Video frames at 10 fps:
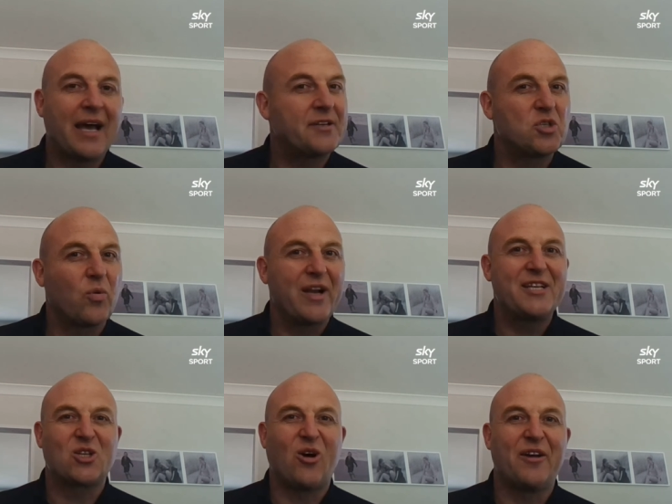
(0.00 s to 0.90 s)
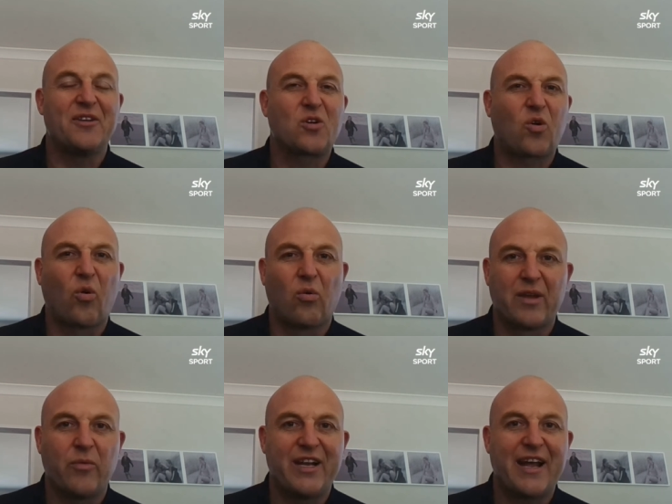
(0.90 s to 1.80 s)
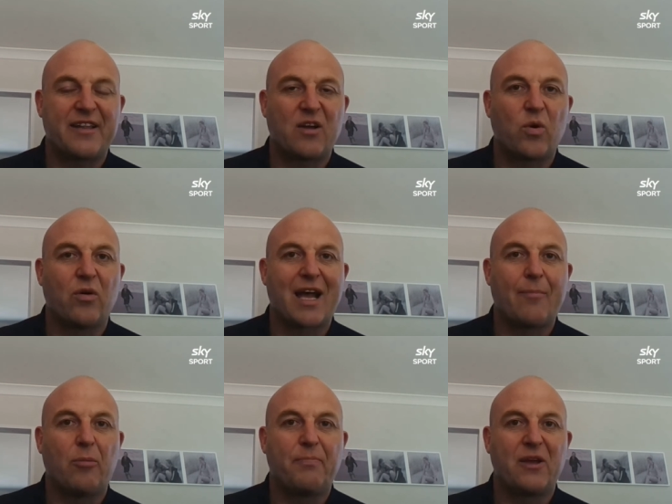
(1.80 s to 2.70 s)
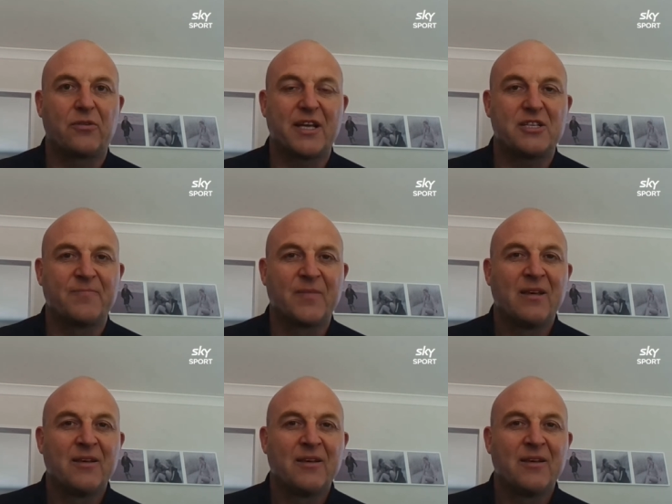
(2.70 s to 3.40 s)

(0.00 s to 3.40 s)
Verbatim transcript: under 20 side that cruelly went out of that World Cup on penalties,